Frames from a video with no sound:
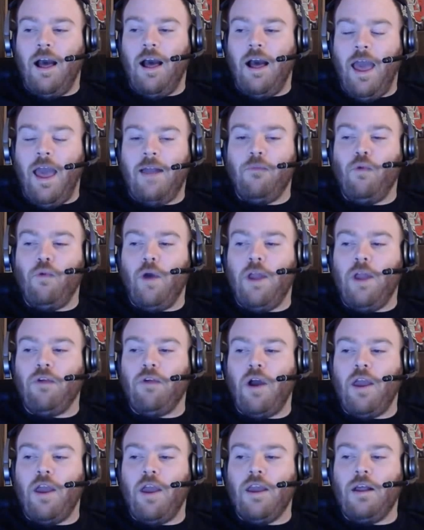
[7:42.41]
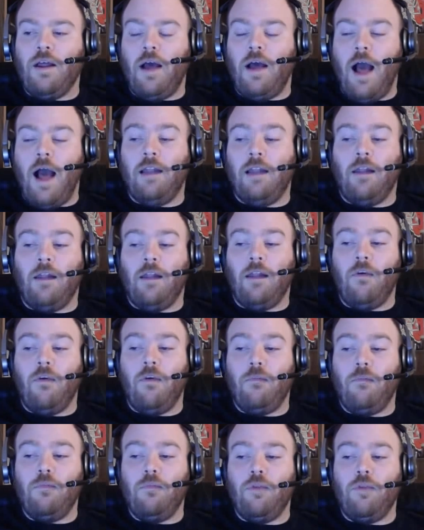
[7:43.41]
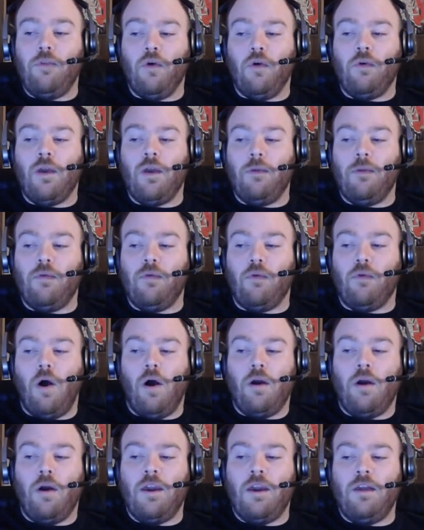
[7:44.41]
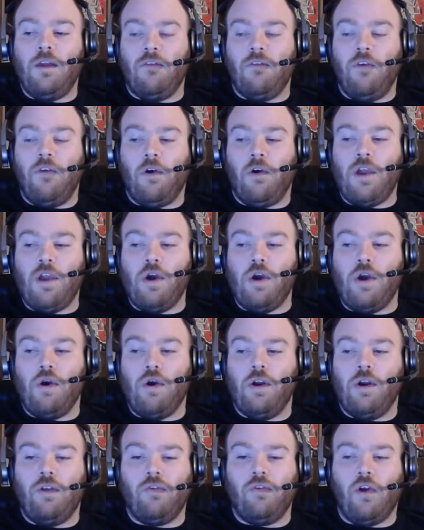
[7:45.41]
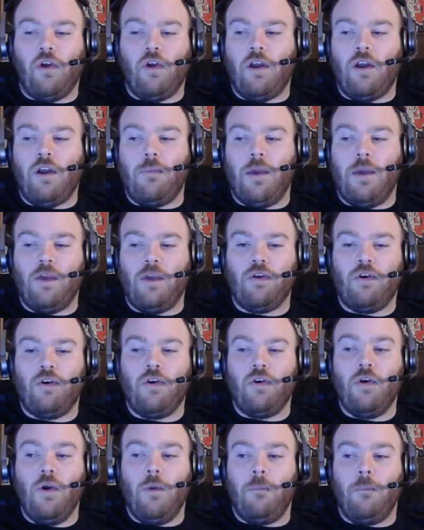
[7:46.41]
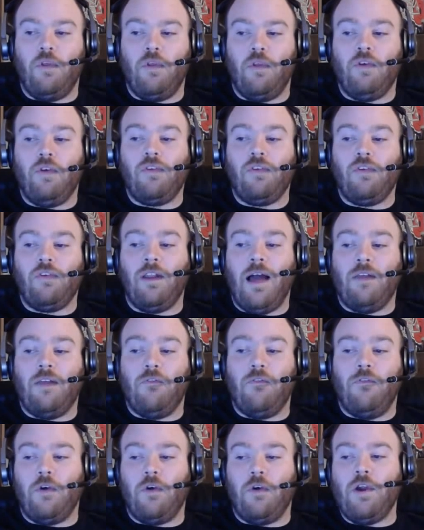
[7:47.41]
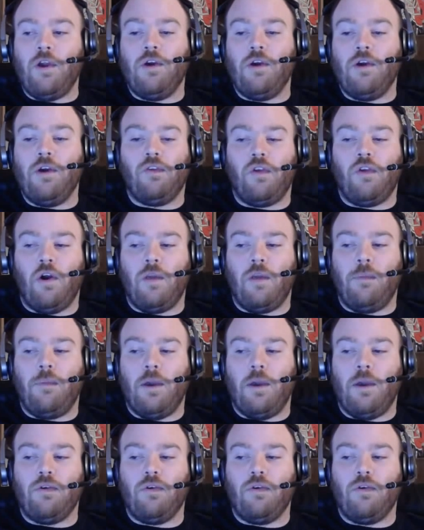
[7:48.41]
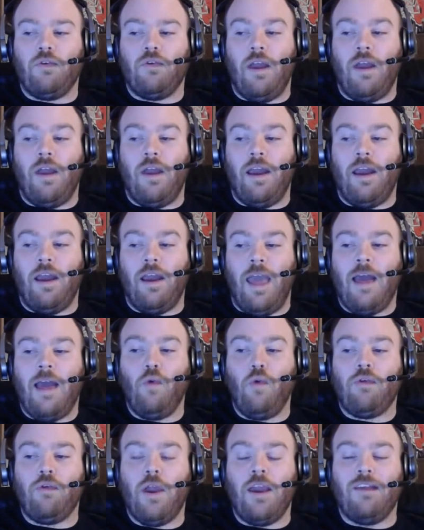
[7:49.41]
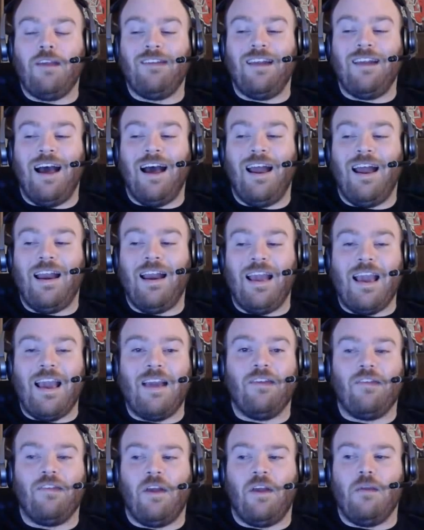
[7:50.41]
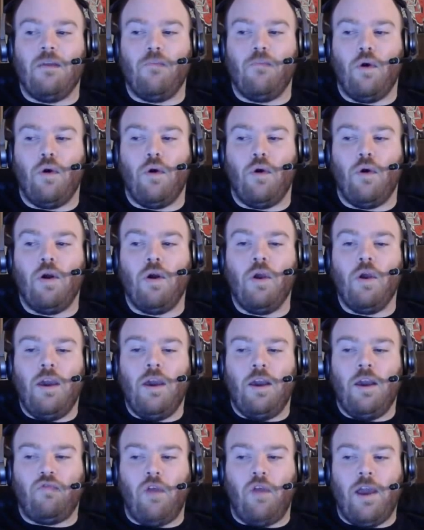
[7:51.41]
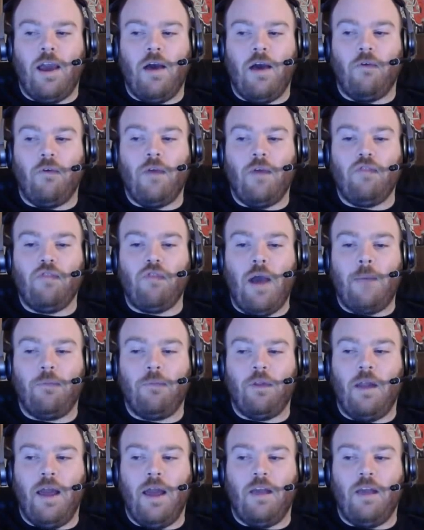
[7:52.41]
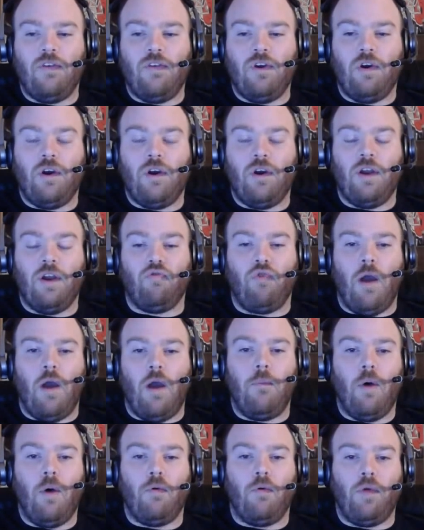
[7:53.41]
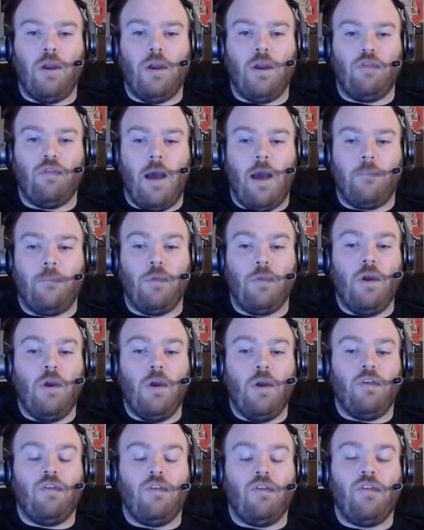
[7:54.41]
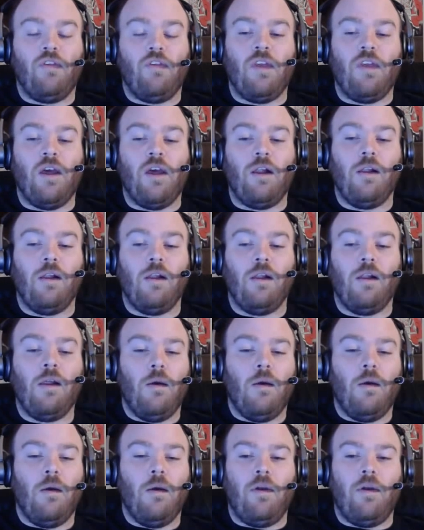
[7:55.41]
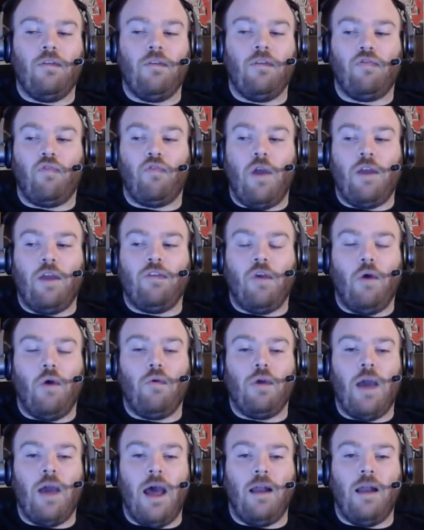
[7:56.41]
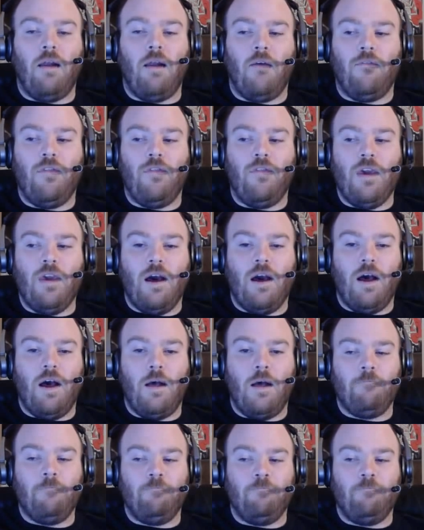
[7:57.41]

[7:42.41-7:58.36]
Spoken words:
Adam Wainwright, I love him. Don't get me wrong. He's a very good starting pitcher, but there's a lot of very good starting pitchers, and Adam Wainwright is not an ace anymore. His strikeout rate dropped last year. His ground ball rate dropped. Still pounding the strike zone. Gotta love the